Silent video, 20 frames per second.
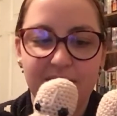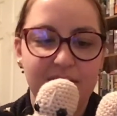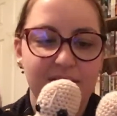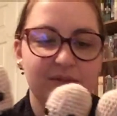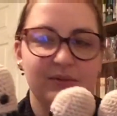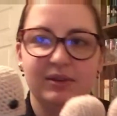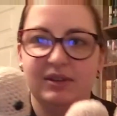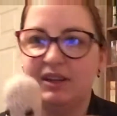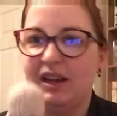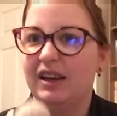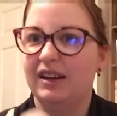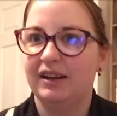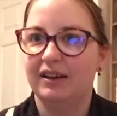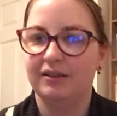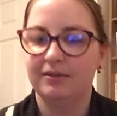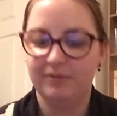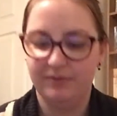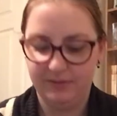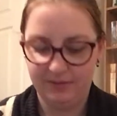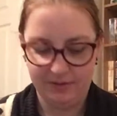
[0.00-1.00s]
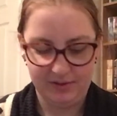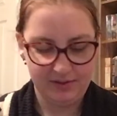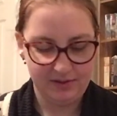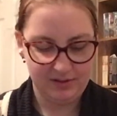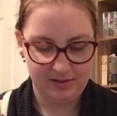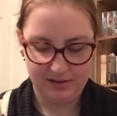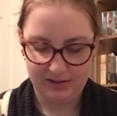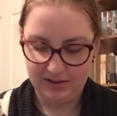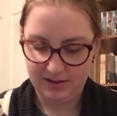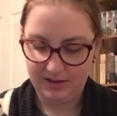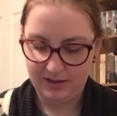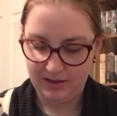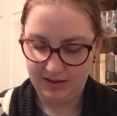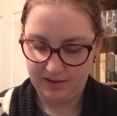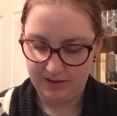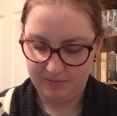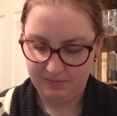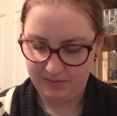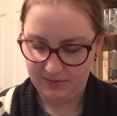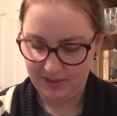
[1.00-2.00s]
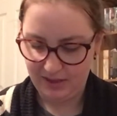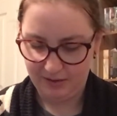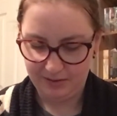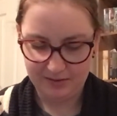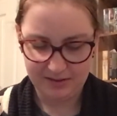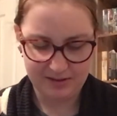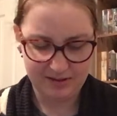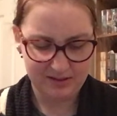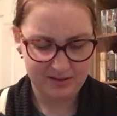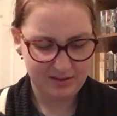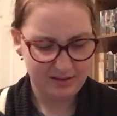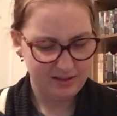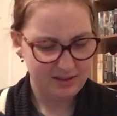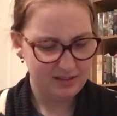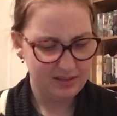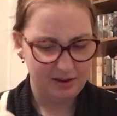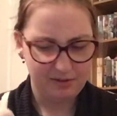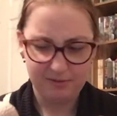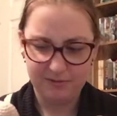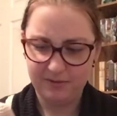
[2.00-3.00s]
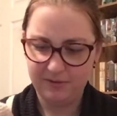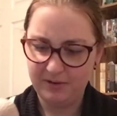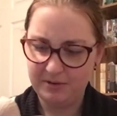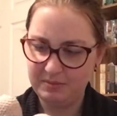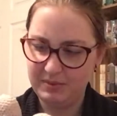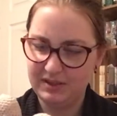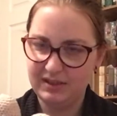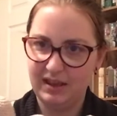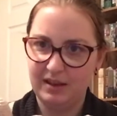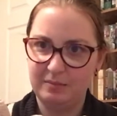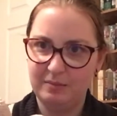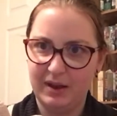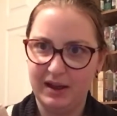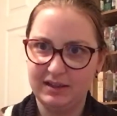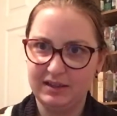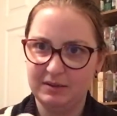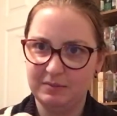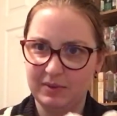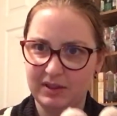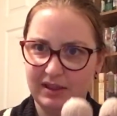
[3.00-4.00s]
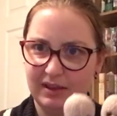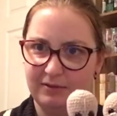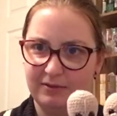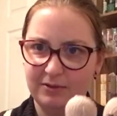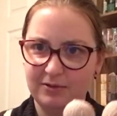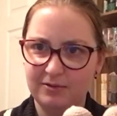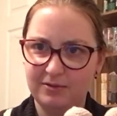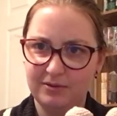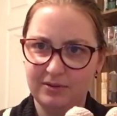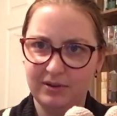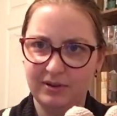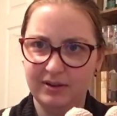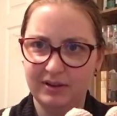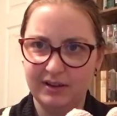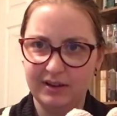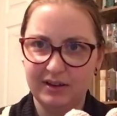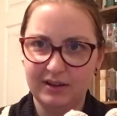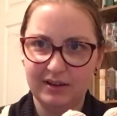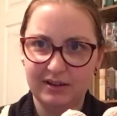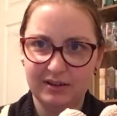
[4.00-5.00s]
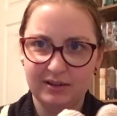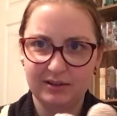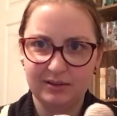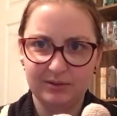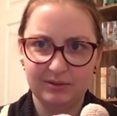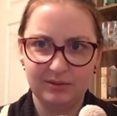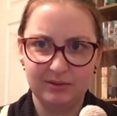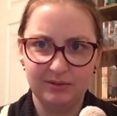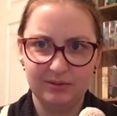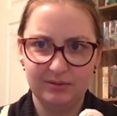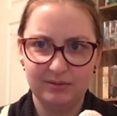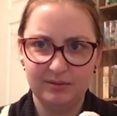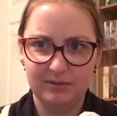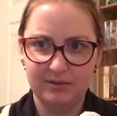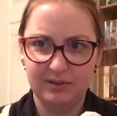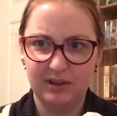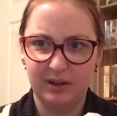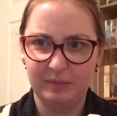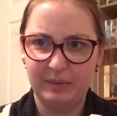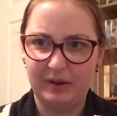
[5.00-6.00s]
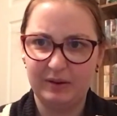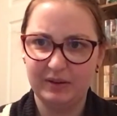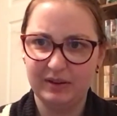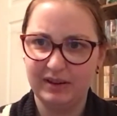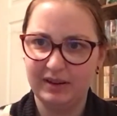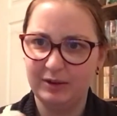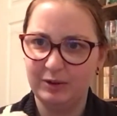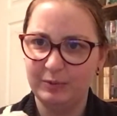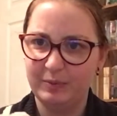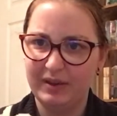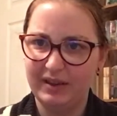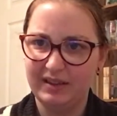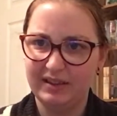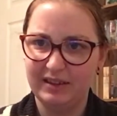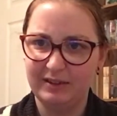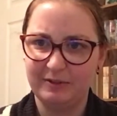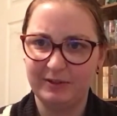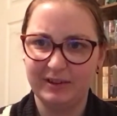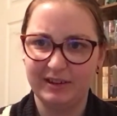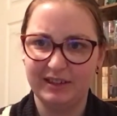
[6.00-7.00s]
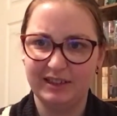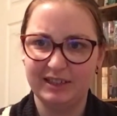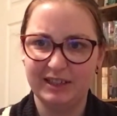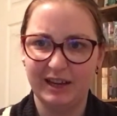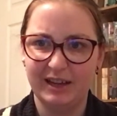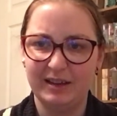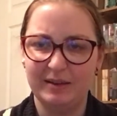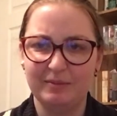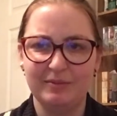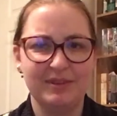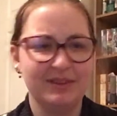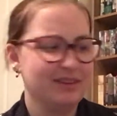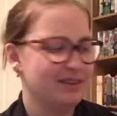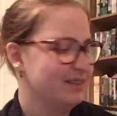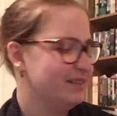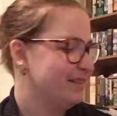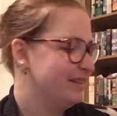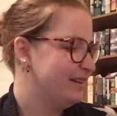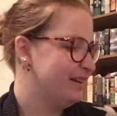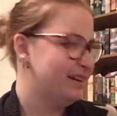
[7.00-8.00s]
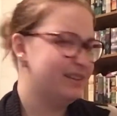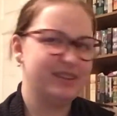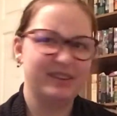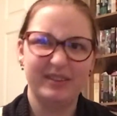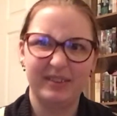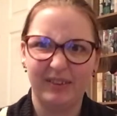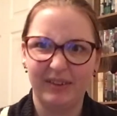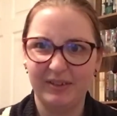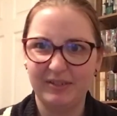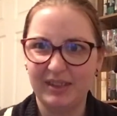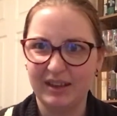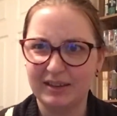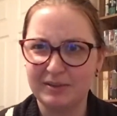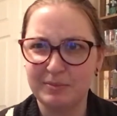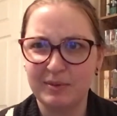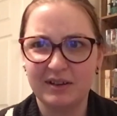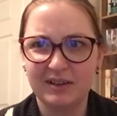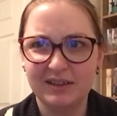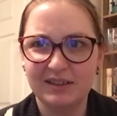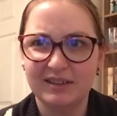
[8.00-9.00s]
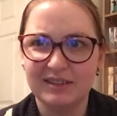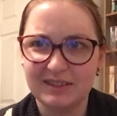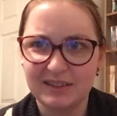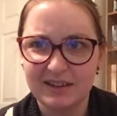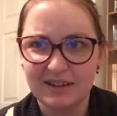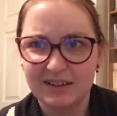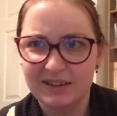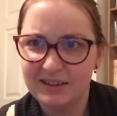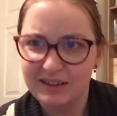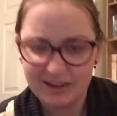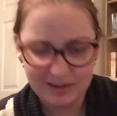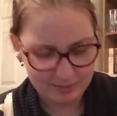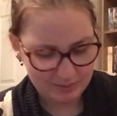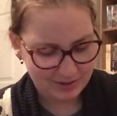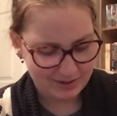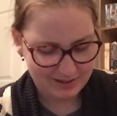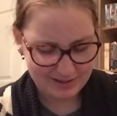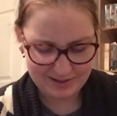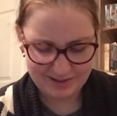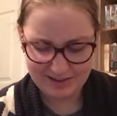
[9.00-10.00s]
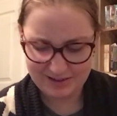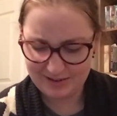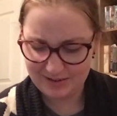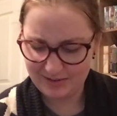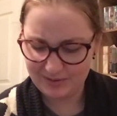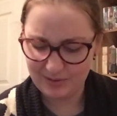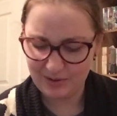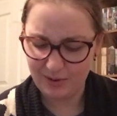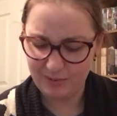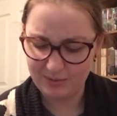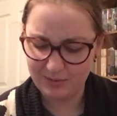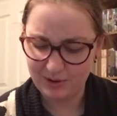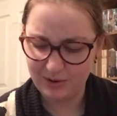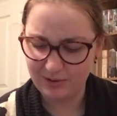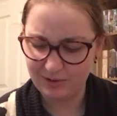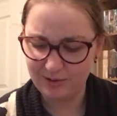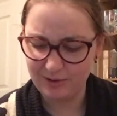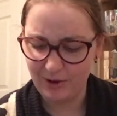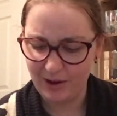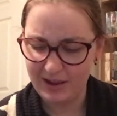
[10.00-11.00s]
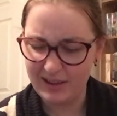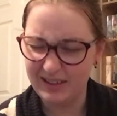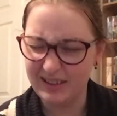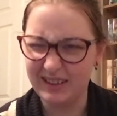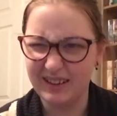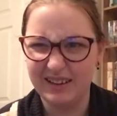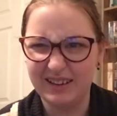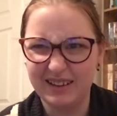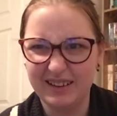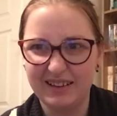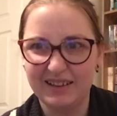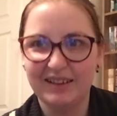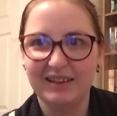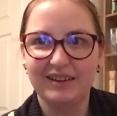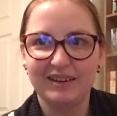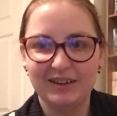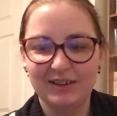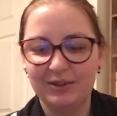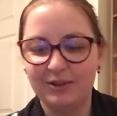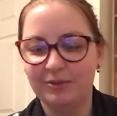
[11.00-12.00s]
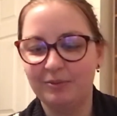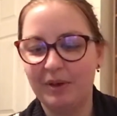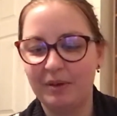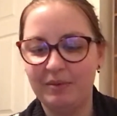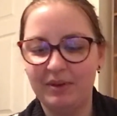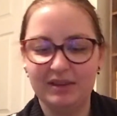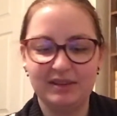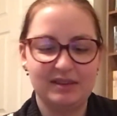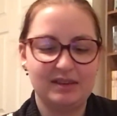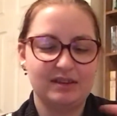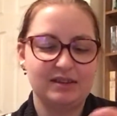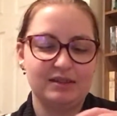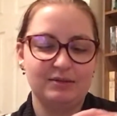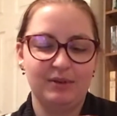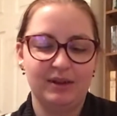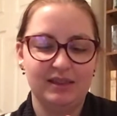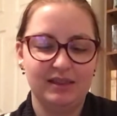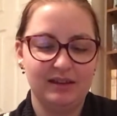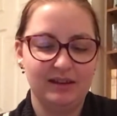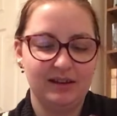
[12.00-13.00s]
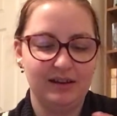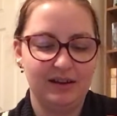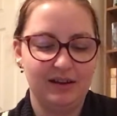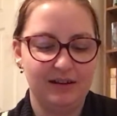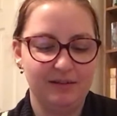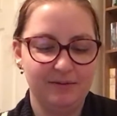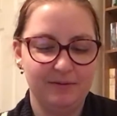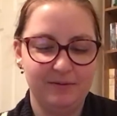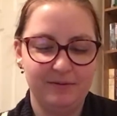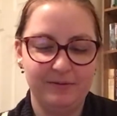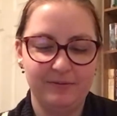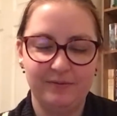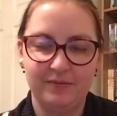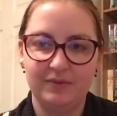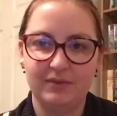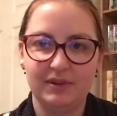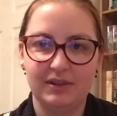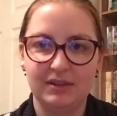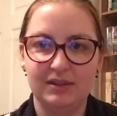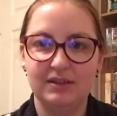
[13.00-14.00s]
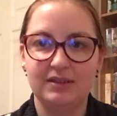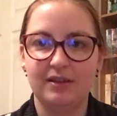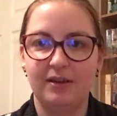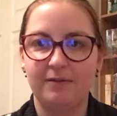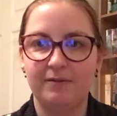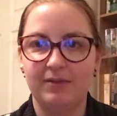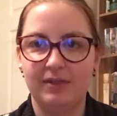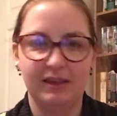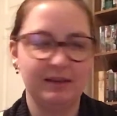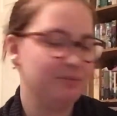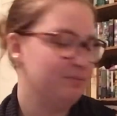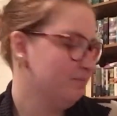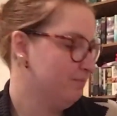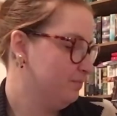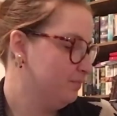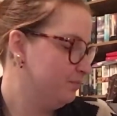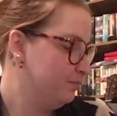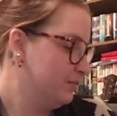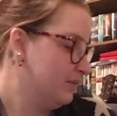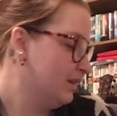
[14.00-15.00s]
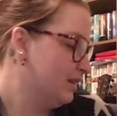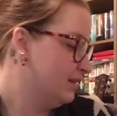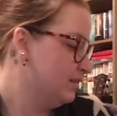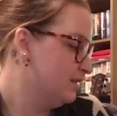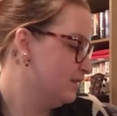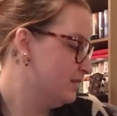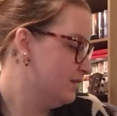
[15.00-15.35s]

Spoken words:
Which I love. They're all from the same pattern, but they've all come out a little bit differently shaped. I don't know if that's because I'm just not great, or maybe it's just the way that I've stuffed them has